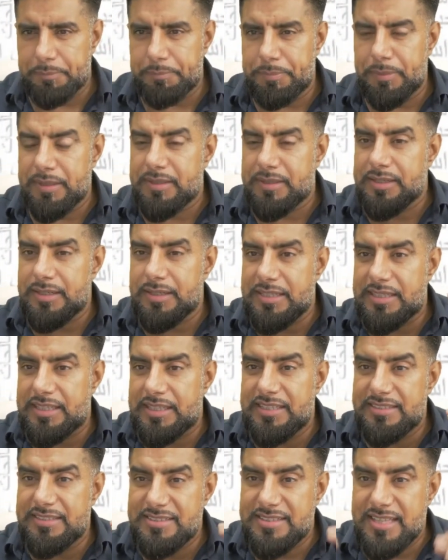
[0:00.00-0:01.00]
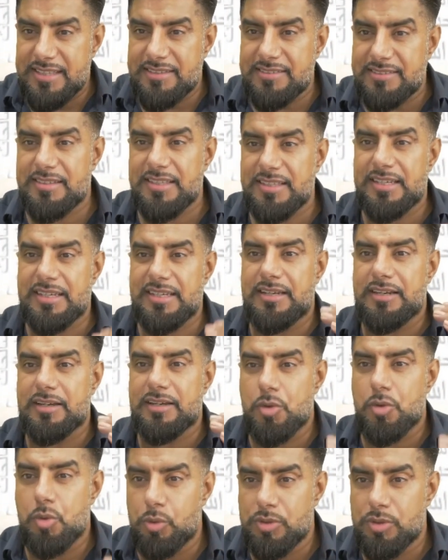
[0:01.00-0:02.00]
but he sets it in
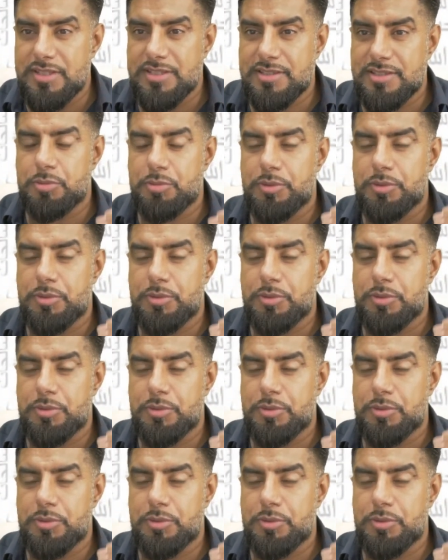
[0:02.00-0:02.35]
accordance